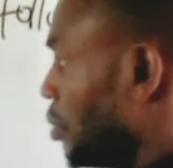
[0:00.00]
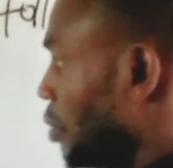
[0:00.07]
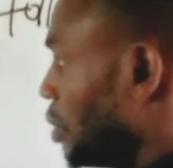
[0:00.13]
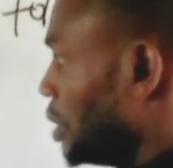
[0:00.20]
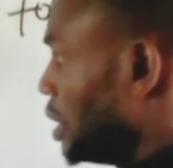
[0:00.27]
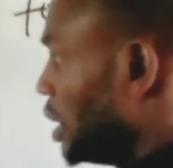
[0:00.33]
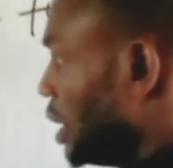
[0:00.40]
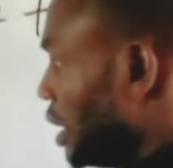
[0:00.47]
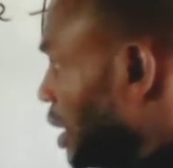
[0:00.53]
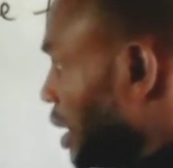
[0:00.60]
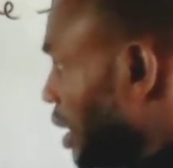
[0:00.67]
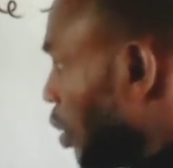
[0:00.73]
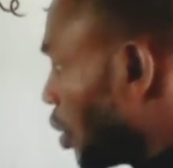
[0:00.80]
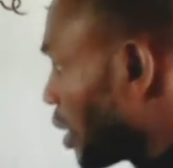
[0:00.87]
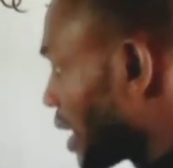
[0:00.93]
the
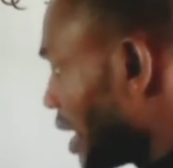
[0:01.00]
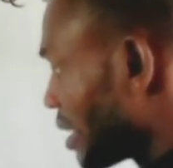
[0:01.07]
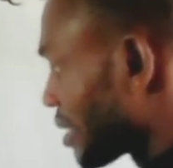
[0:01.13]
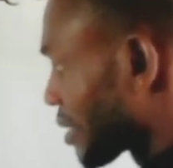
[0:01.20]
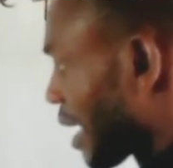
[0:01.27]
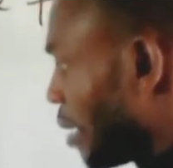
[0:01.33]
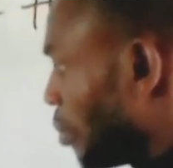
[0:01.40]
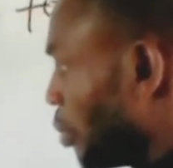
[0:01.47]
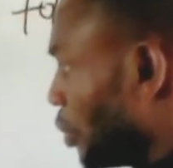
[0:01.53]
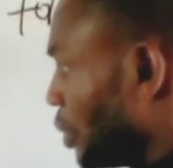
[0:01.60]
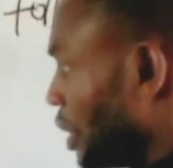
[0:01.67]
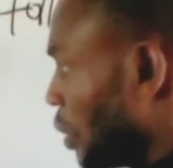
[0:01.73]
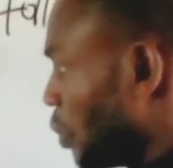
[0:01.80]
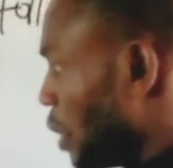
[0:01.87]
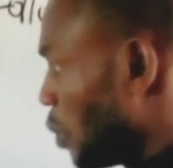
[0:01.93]
longest
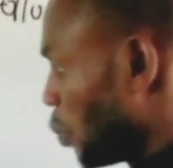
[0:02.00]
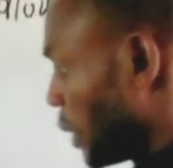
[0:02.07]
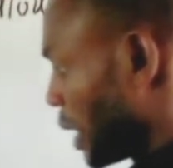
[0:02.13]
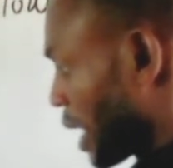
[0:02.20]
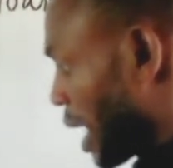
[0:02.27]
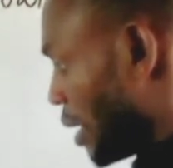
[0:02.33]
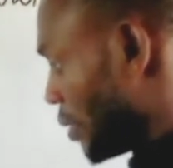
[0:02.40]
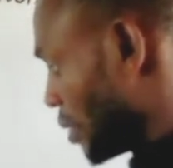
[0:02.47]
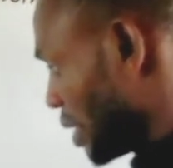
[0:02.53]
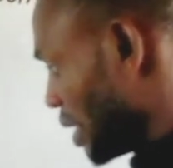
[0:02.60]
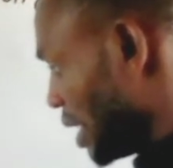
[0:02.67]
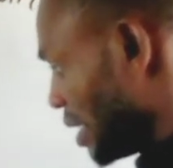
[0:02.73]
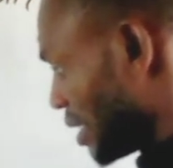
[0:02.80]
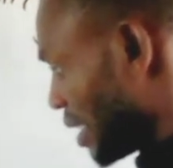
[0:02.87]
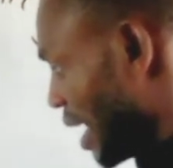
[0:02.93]
carbon here when we count
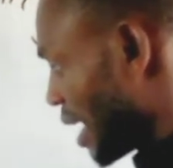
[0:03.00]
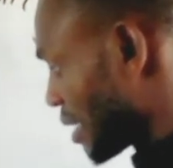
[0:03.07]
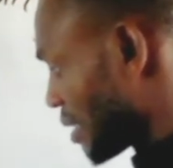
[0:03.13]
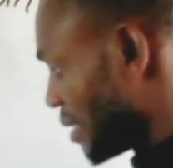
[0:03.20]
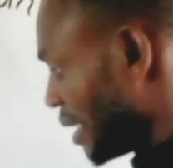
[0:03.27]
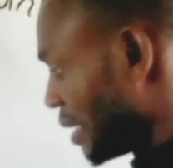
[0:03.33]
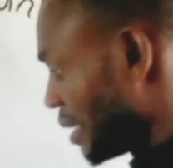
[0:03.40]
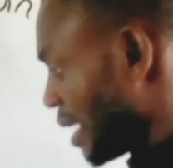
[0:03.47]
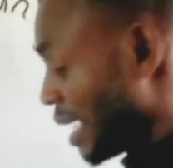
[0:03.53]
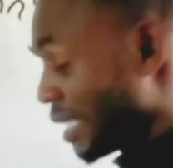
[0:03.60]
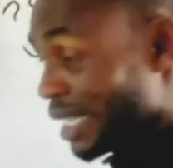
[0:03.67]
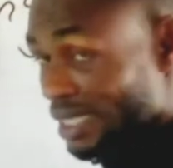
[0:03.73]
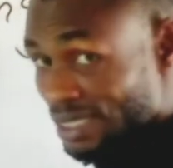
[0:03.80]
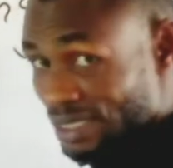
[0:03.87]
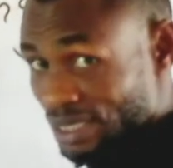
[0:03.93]
is hexane, and
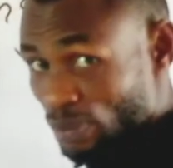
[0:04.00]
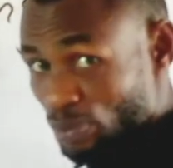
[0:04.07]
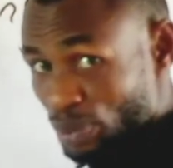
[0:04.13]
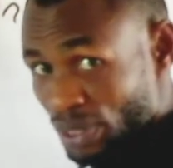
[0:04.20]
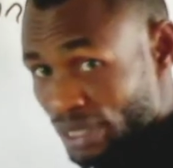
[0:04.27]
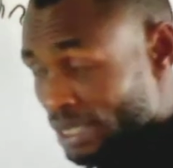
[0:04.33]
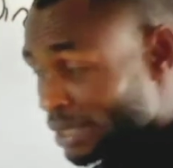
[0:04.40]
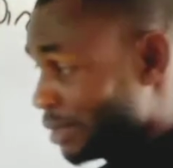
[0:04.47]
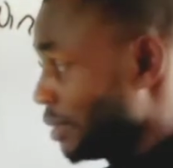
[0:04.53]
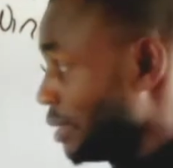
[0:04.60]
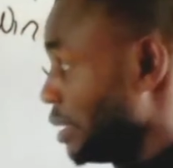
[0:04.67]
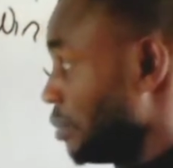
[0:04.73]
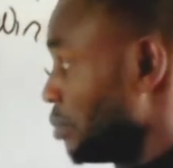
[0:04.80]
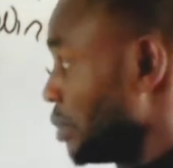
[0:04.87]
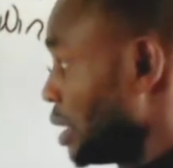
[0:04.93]
that is the parent
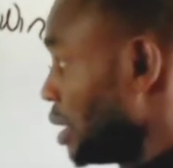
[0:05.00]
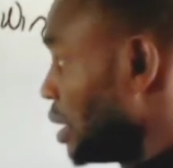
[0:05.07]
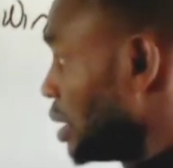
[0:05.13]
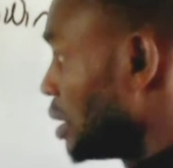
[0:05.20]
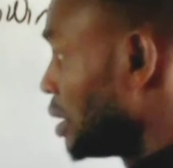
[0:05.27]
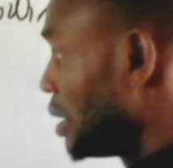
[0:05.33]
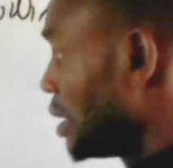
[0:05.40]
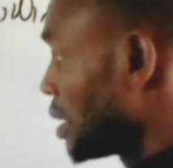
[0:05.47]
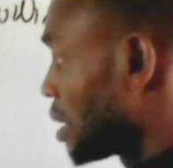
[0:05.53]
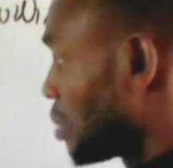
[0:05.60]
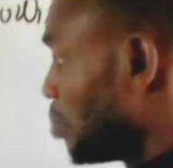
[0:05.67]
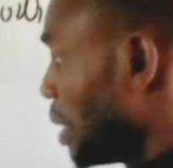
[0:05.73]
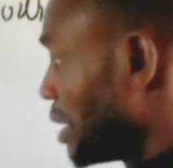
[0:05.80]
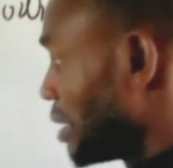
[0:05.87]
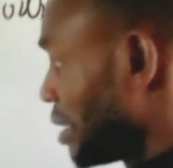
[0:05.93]
name. This
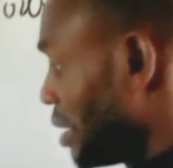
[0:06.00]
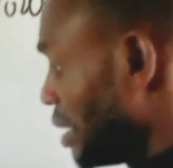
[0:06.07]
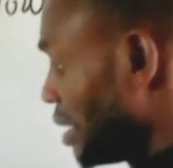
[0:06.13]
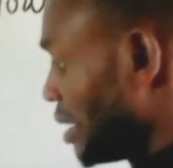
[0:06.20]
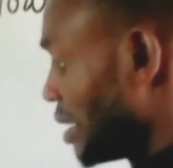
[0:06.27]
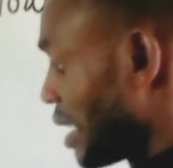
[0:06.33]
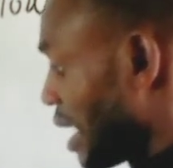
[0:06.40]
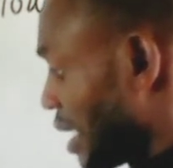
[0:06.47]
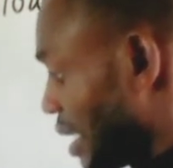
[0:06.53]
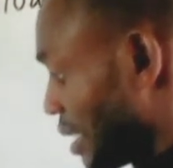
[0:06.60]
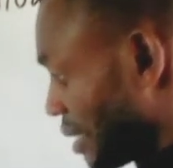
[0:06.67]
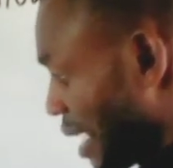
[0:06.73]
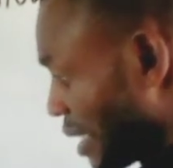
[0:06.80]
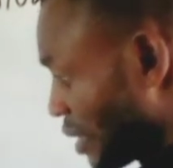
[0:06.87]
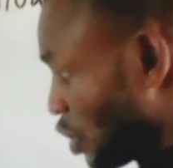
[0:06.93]
methyl is an
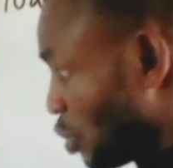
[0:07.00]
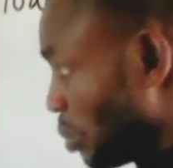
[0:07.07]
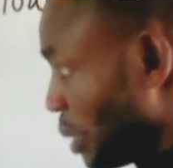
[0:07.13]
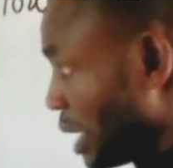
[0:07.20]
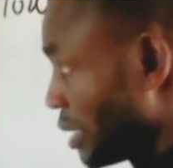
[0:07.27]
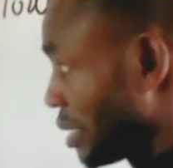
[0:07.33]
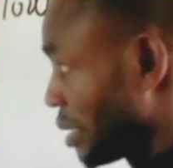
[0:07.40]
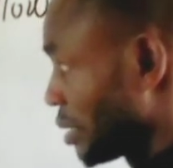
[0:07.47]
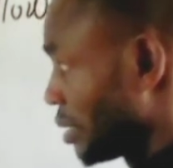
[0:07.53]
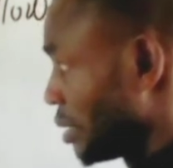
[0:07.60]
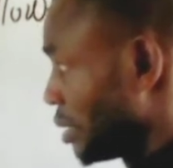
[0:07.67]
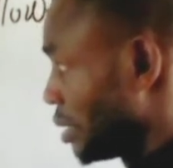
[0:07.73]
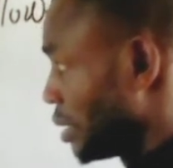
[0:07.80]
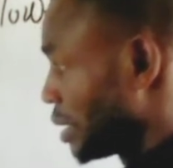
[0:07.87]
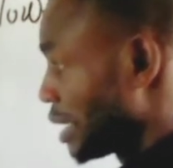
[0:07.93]
attachment,
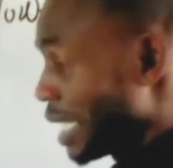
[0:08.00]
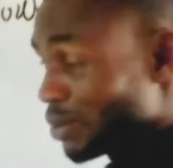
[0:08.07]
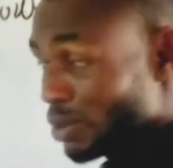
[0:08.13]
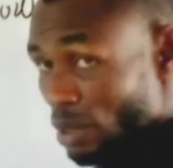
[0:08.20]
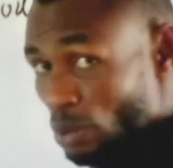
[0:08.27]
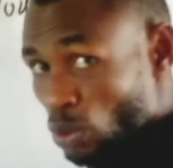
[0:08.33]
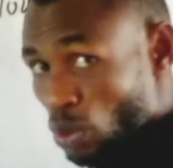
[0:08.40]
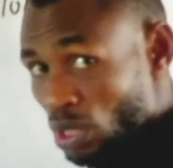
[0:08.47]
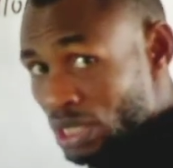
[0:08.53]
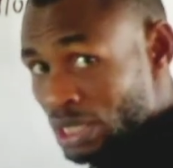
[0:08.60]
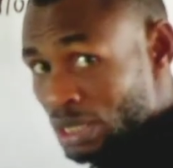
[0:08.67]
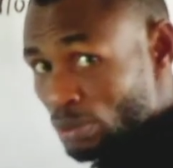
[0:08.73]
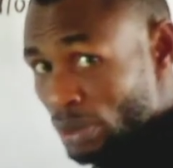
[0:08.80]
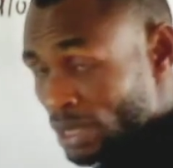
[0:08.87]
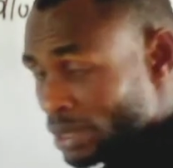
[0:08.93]
that's why we call it
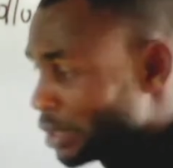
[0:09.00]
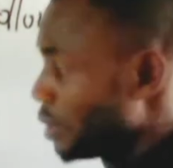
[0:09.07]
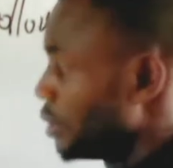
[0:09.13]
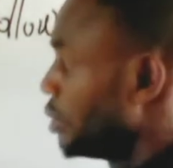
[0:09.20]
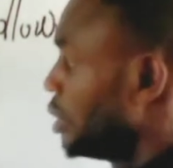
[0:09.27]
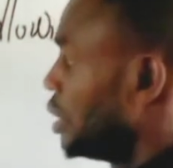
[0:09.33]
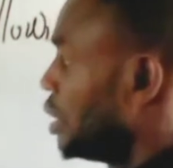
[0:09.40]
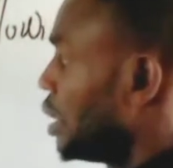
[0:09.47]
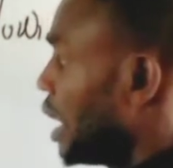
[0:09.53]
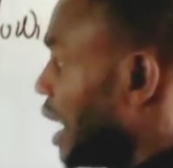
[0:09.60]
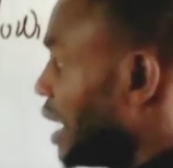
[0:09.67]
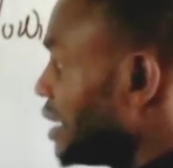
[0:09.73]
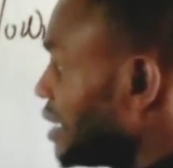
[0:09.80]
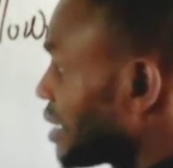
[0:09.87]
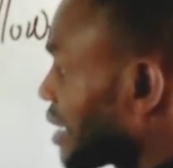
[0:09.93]
methyl,
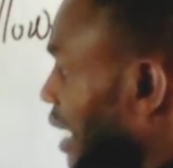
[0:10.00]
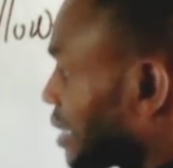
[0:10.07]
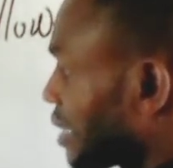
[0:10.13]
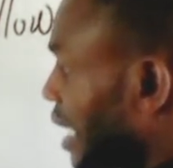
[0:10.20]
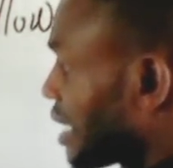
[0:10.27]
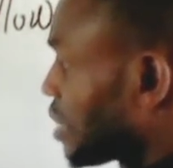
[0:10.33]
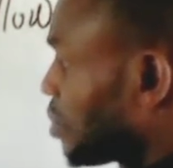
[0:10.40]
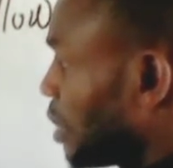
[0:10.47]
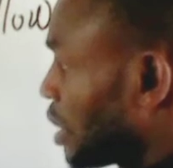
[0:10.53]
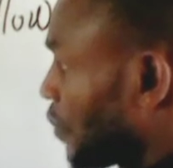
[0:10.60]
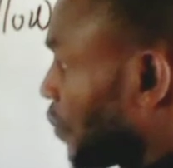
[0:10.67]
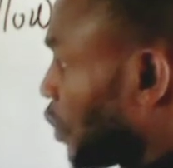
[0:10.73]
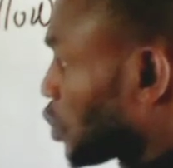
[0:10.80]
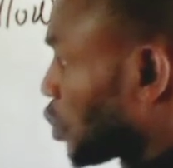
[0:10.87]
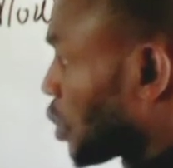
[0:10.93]
and this attachment
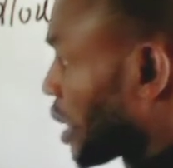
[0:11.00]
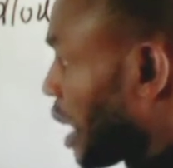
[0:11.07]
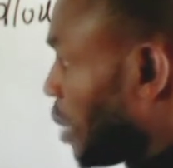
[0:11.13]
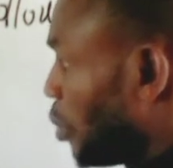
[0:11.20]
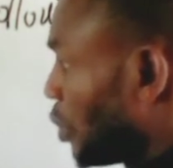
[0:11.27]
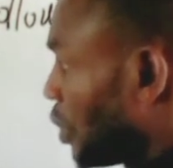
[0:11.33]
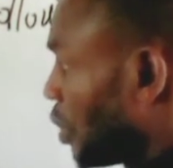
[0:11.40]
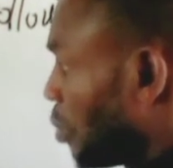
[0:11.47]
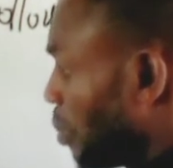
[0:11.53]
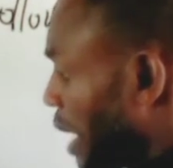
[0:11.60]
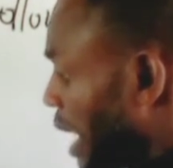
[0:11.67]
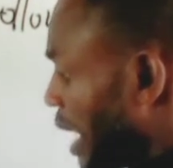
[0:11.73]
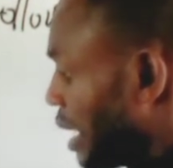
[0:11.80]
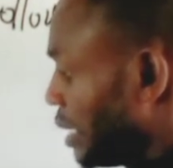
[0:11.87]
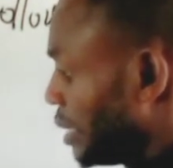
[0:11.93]
falls on carbon
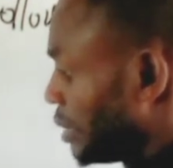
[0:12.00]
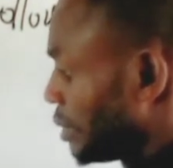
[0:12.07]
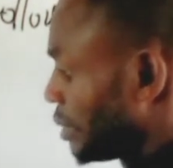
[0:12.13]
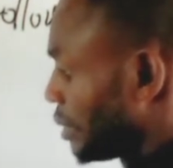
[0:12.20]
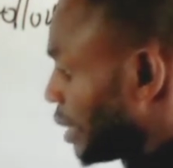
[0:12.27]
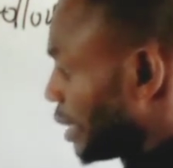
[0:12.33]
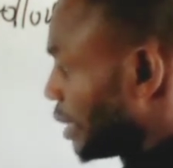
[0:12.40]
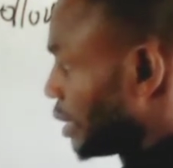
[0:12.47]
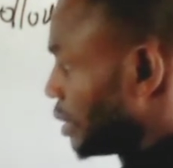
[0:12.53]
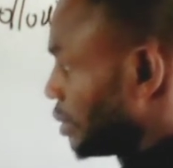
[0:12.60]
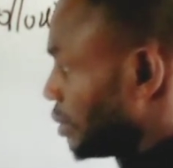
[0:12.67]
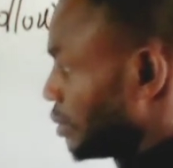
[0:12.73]
number 3.